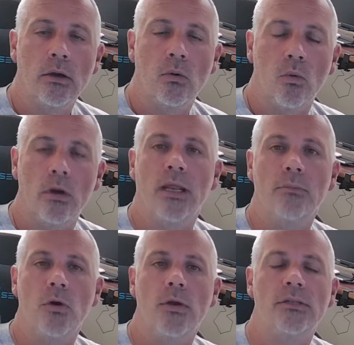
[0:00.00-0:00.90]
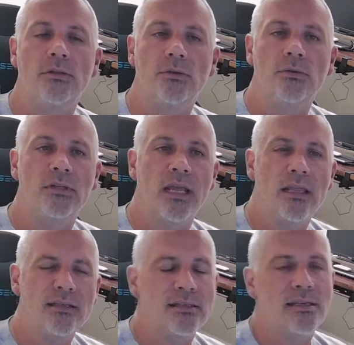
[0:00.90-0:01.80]
what I'm going to do today,
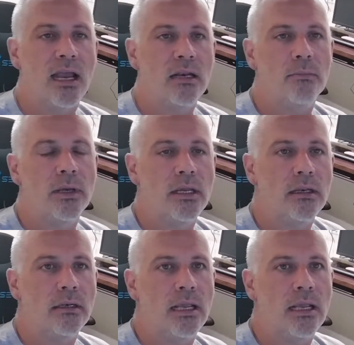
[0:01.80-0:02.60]
this has kind of been